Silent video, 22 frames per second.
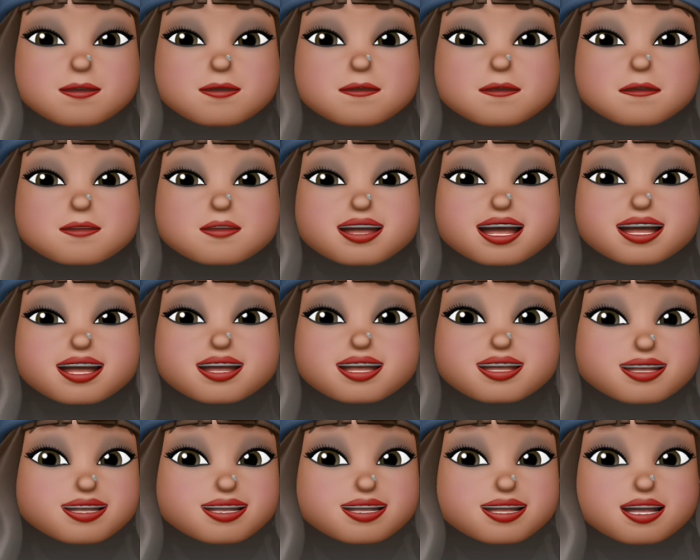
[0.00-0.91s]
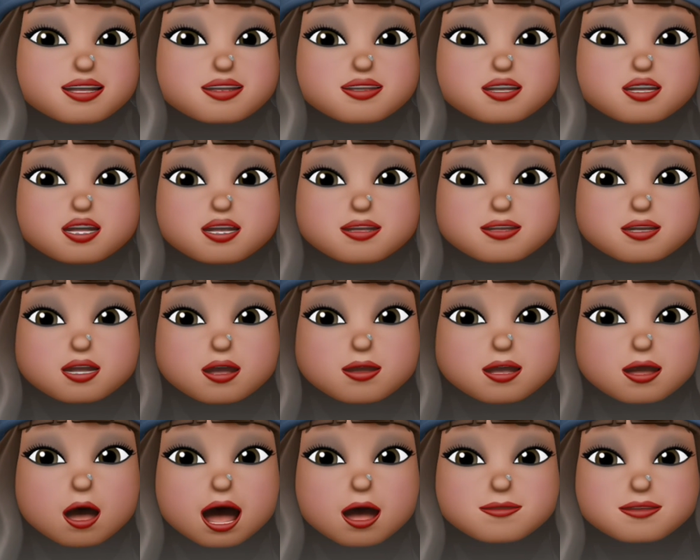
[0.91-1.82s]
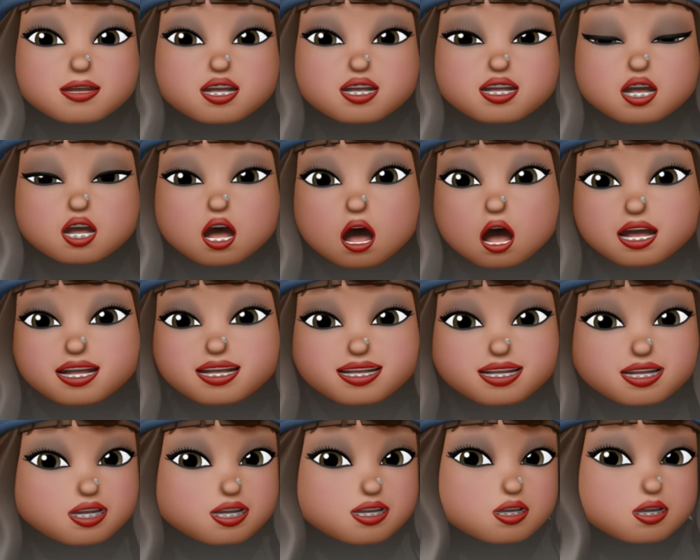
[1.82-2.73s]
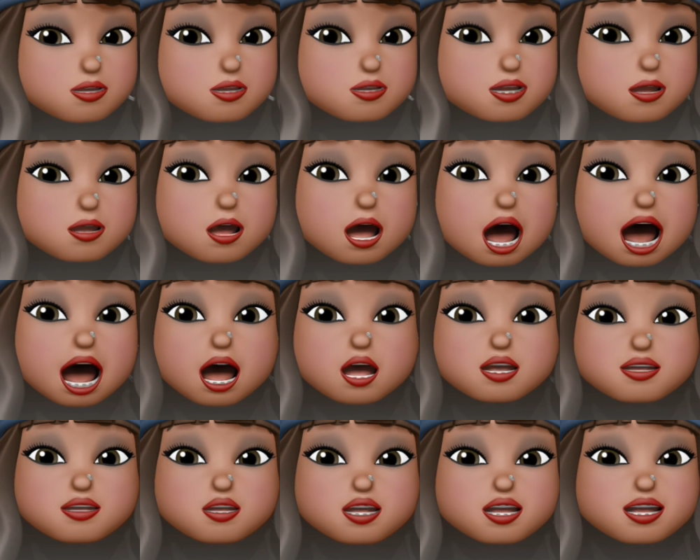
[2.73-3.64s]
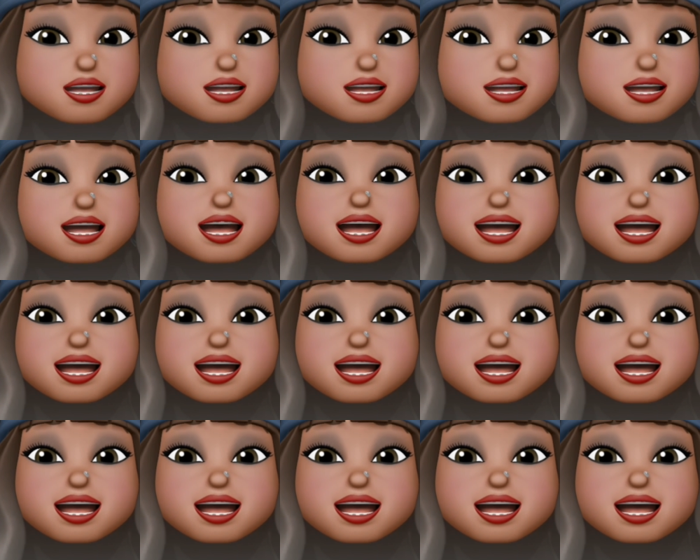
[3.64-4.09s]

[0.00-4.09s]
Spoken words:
because if you don't know how much it costs, you don't know how to